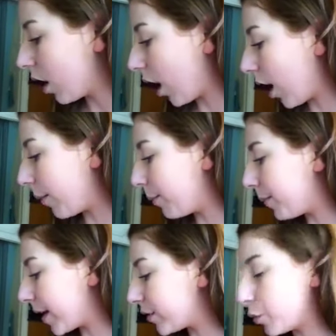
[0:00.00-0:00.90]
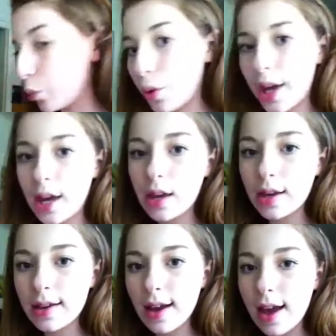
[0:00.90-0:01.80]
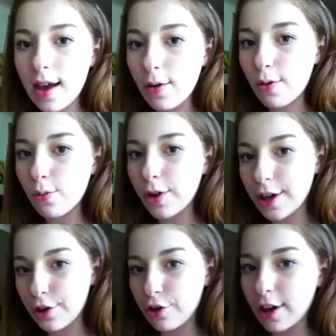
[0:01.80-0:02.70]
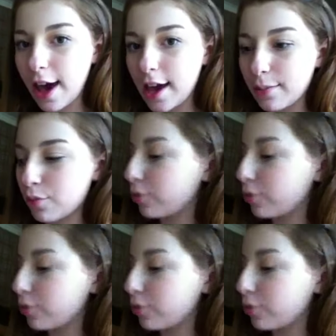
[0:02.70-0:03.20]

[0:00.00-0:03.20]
Um, best Wii, Wii U game